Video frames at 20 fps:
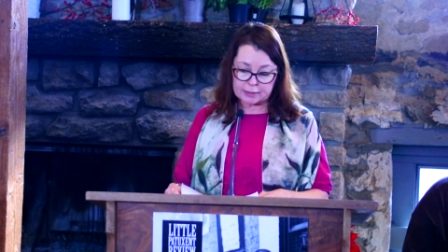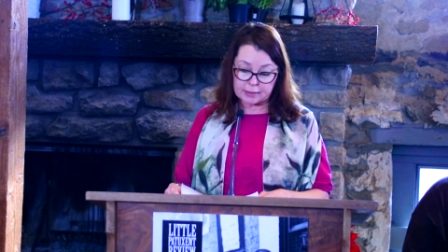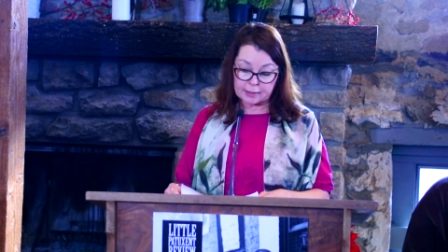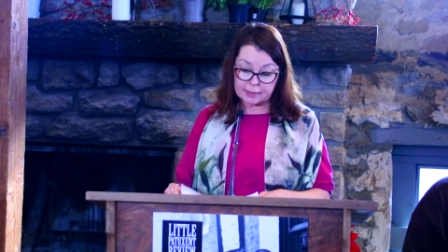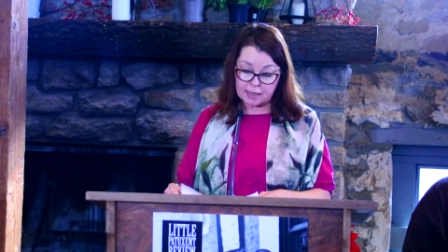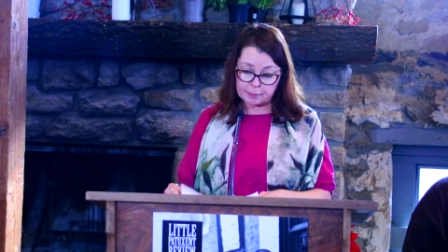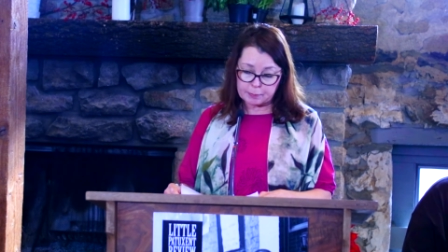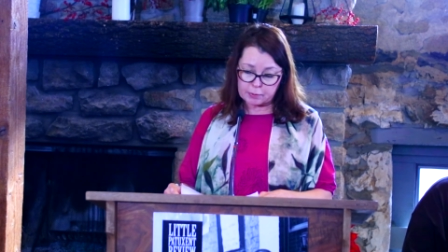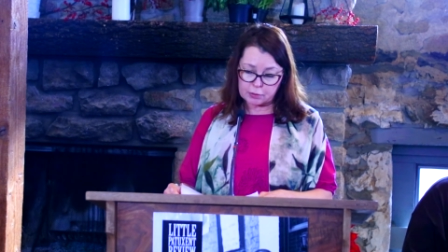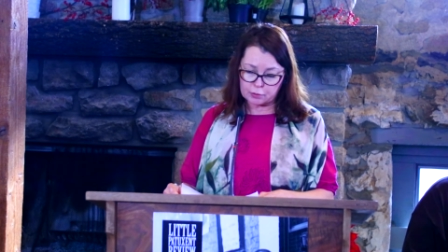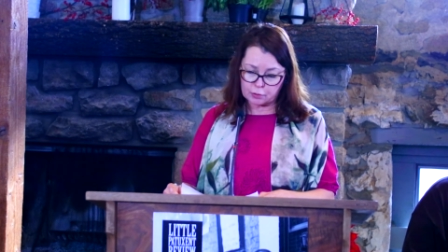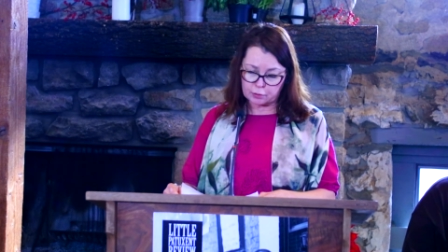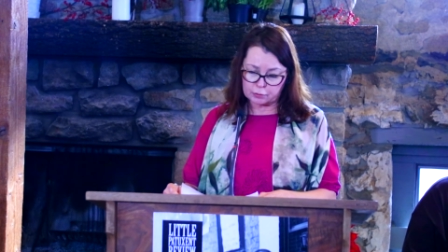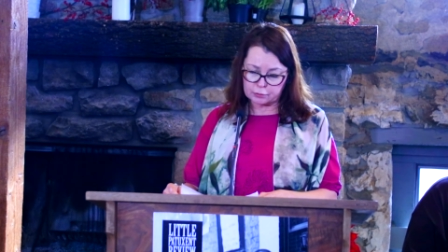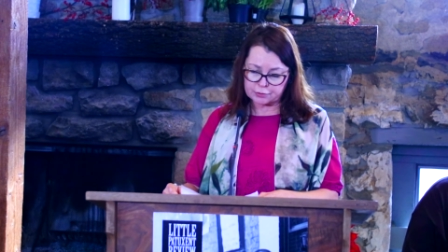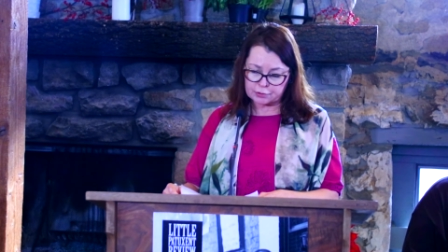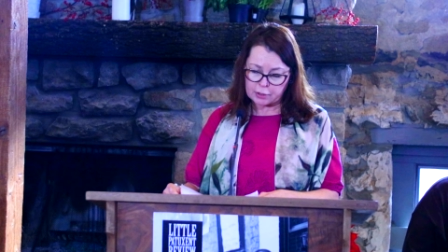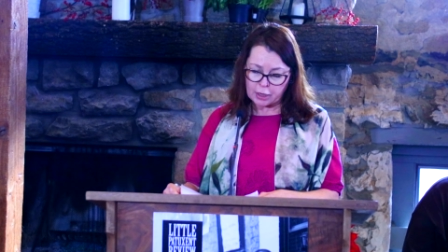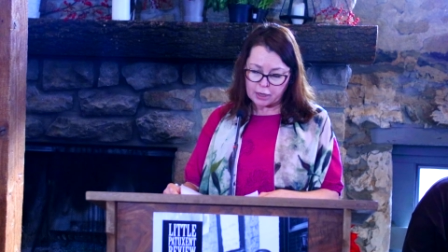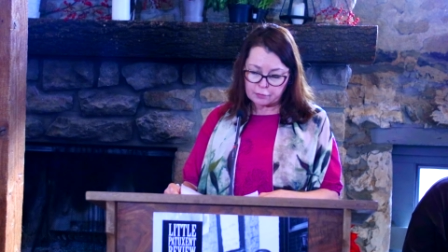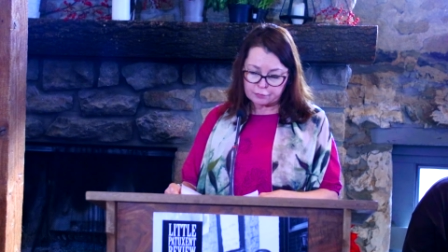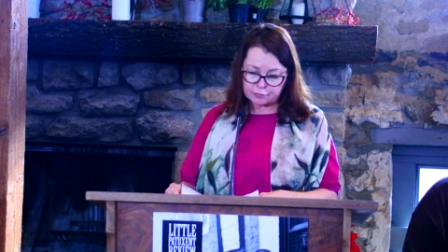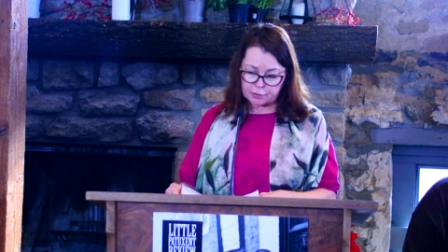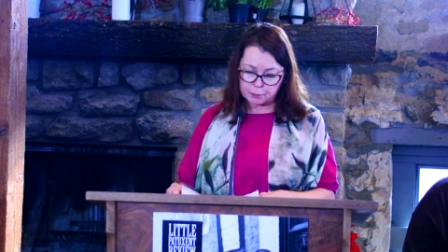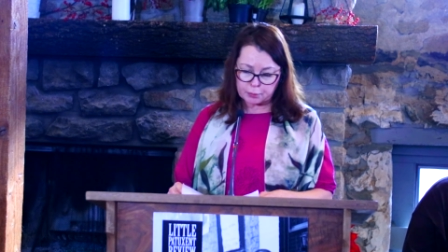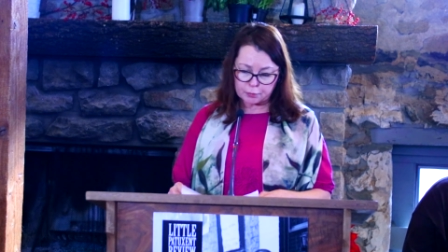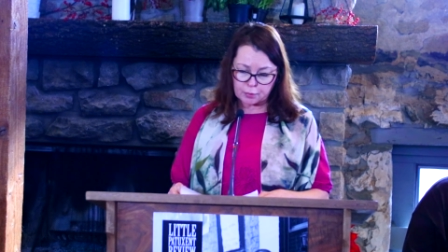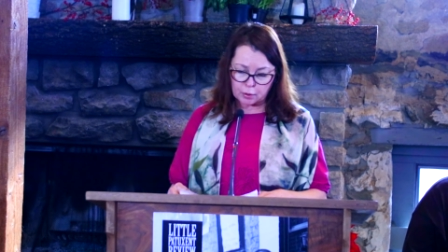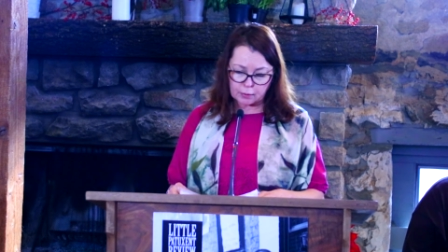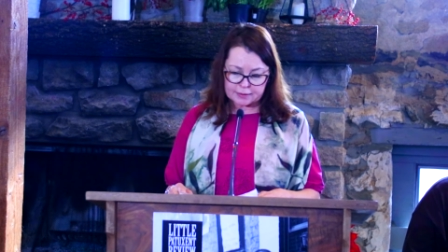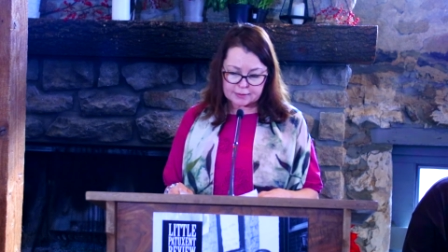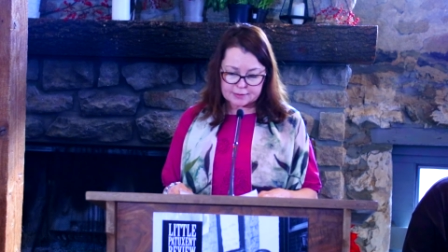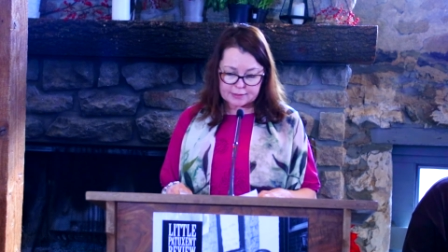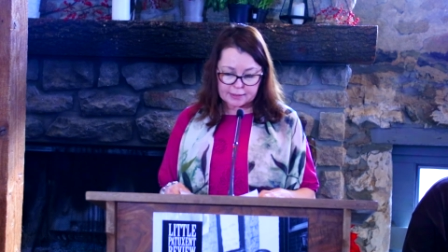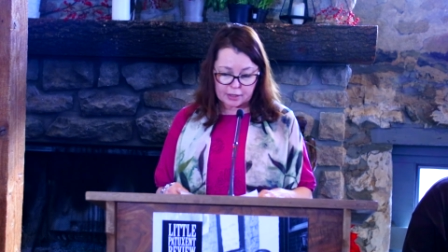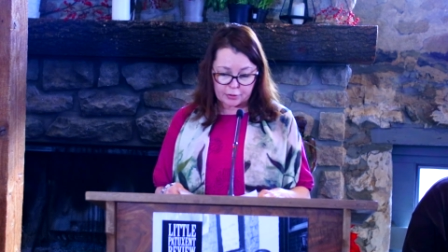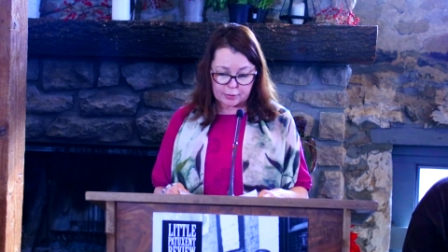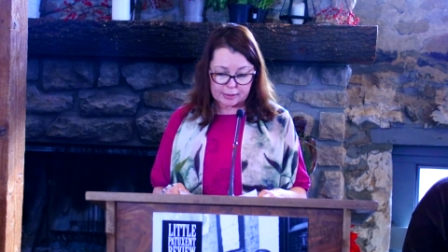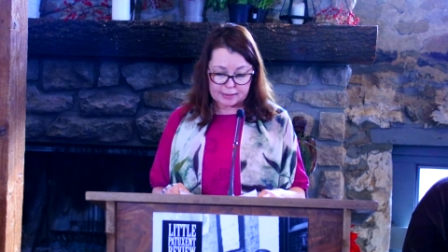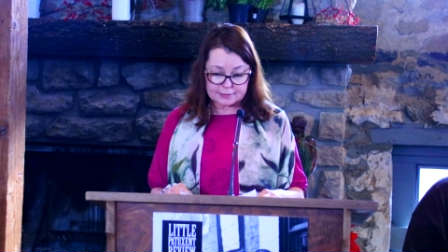and chemicals for
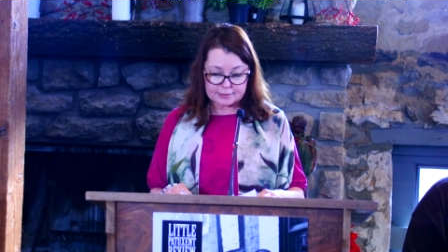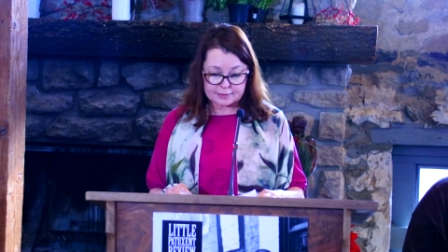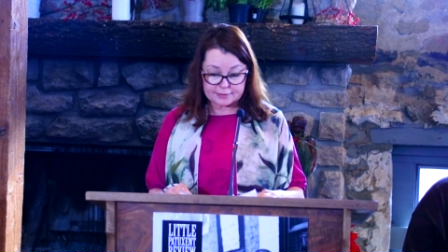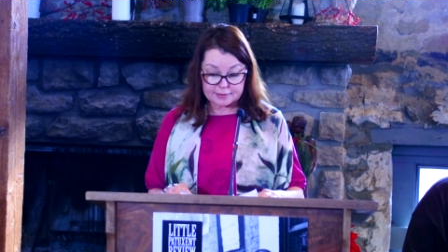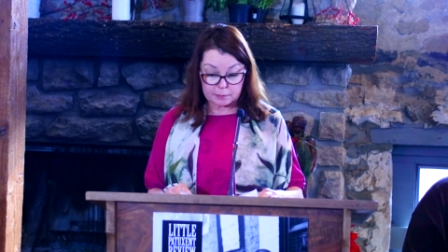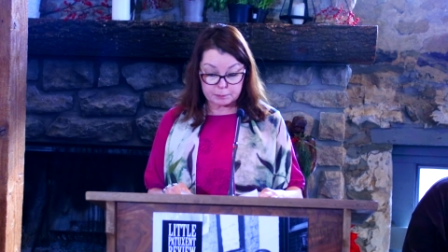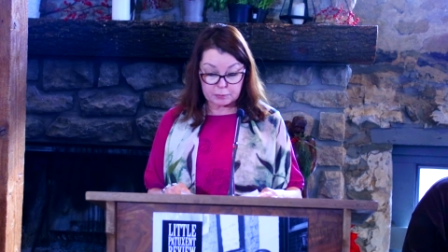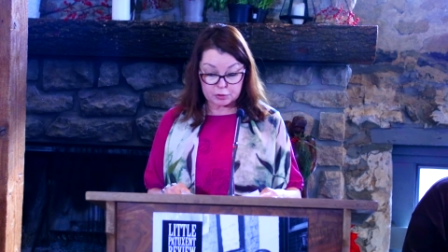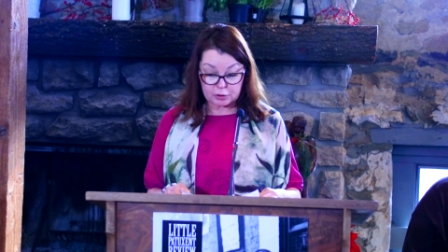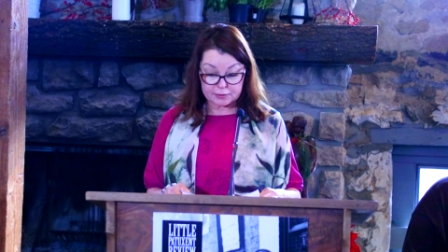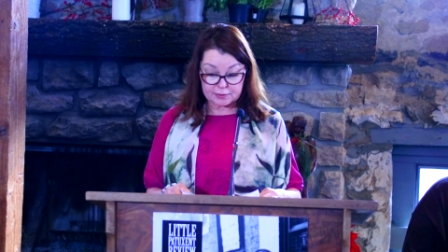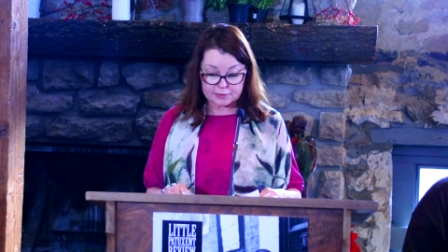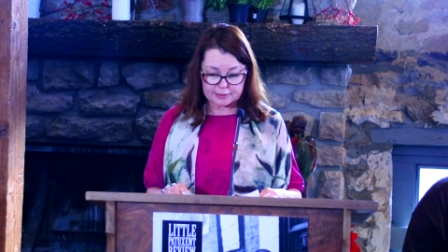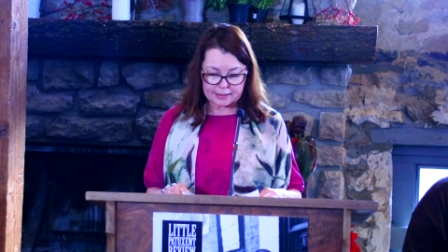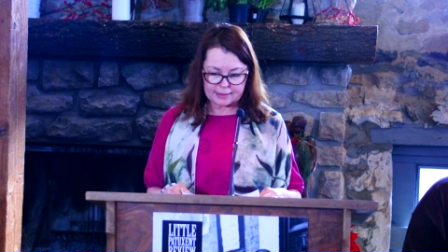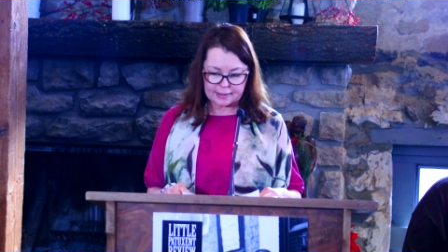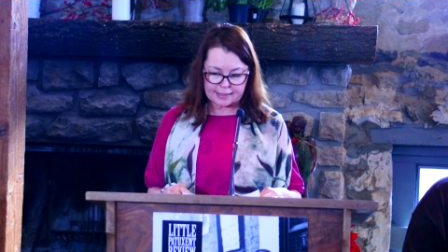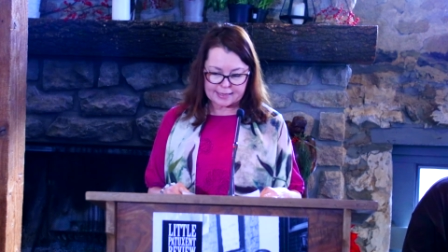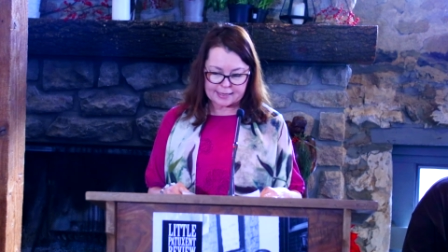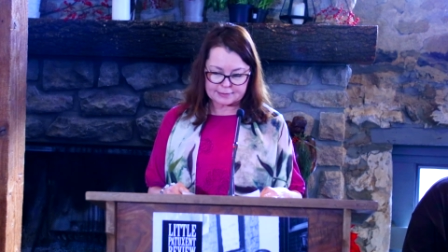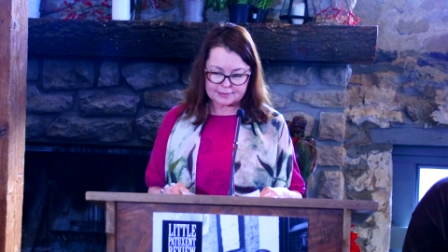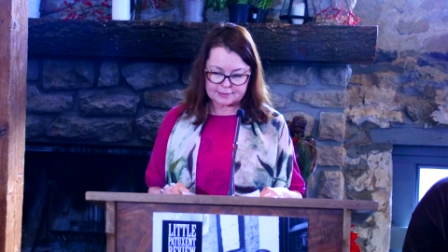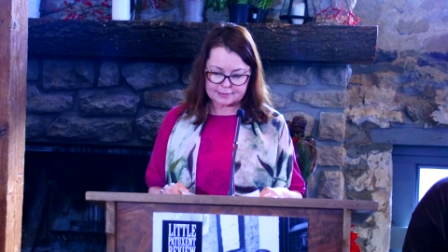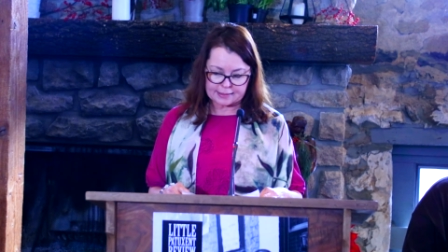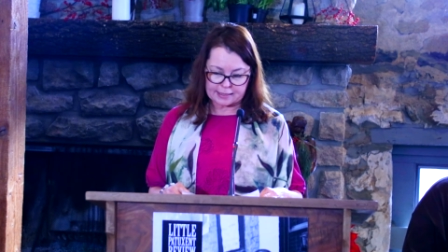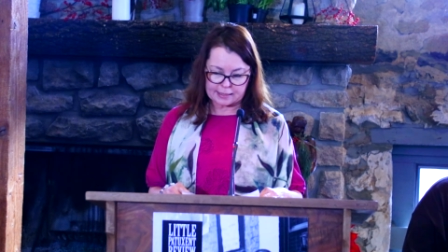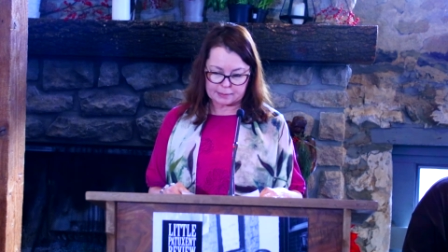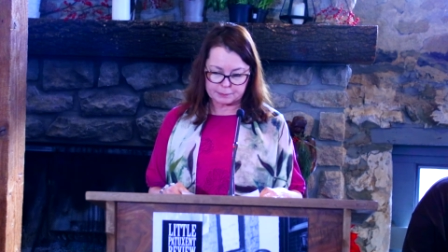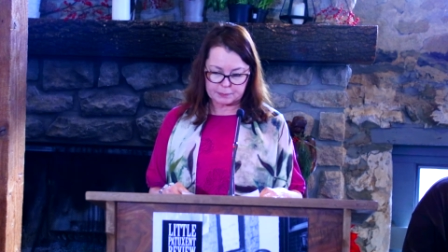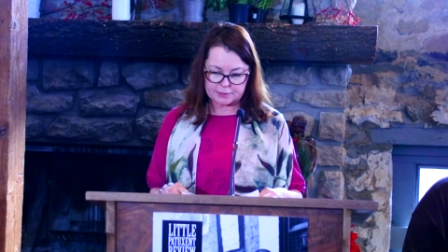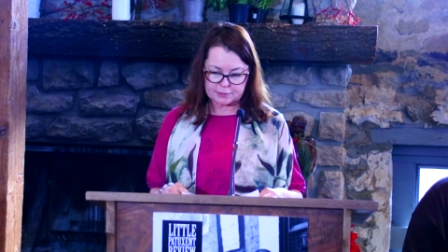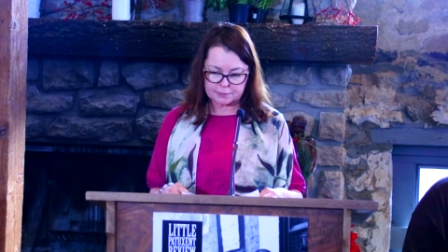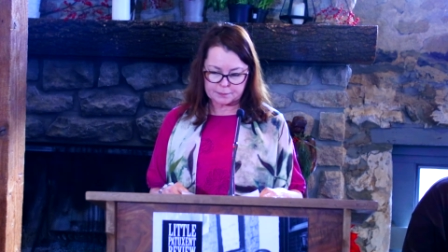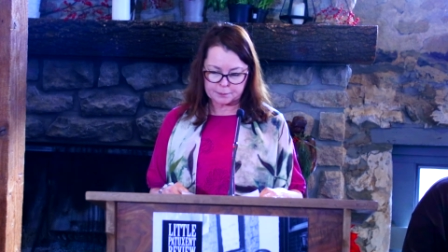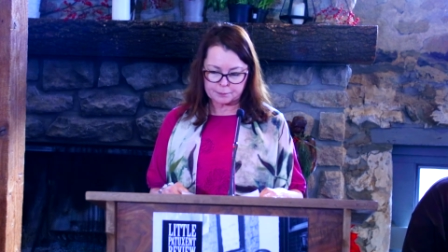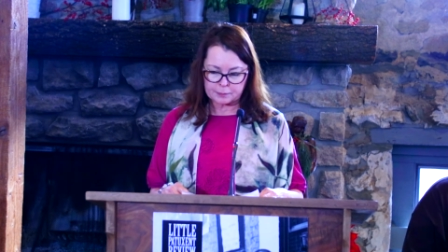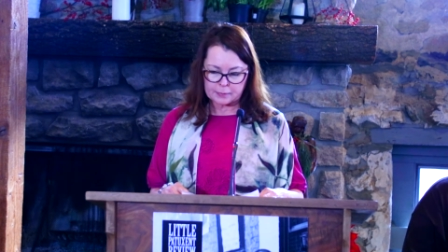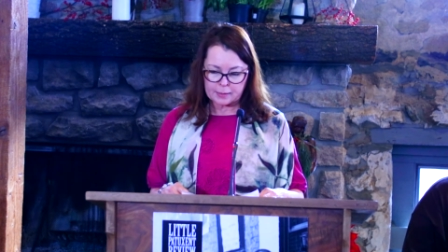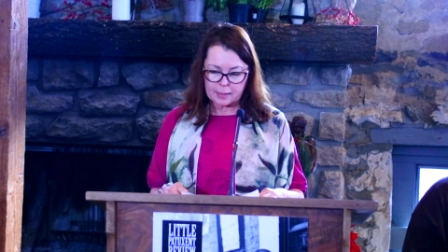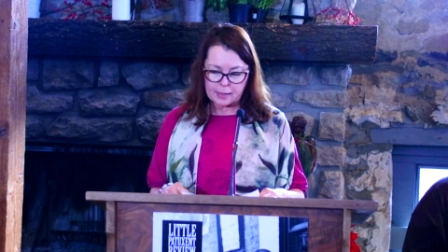proletarian subjects and landscapes.